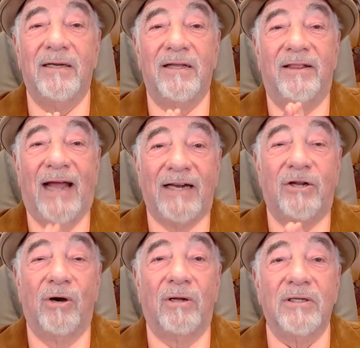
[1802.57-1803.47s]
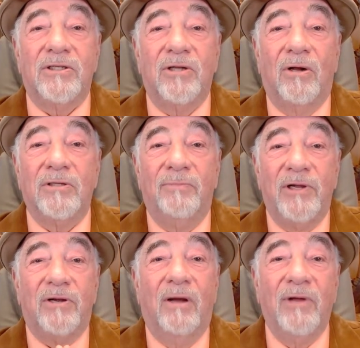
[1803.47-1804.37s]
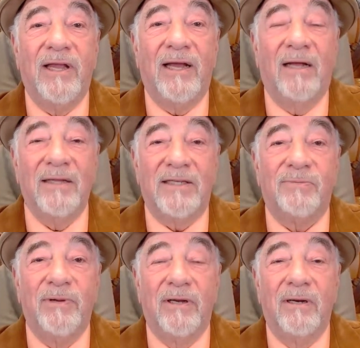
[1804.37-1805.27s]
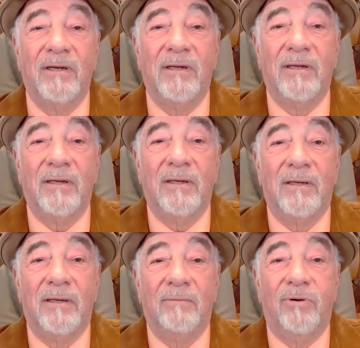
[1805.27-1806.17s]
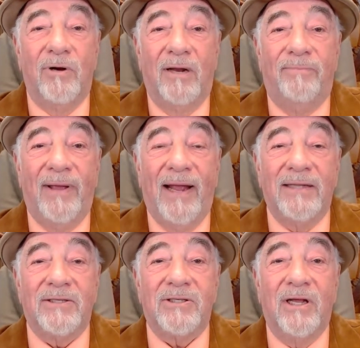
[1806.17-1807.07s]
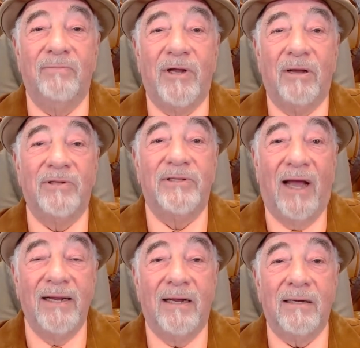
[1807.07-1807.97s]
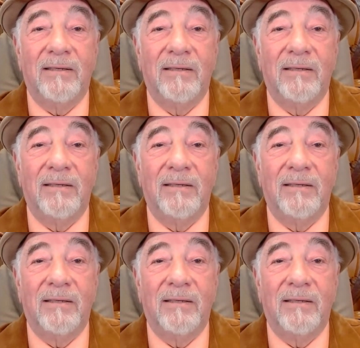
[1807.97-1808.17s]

that girl is told to become a, get, a lesbian, put on pants and become a dyke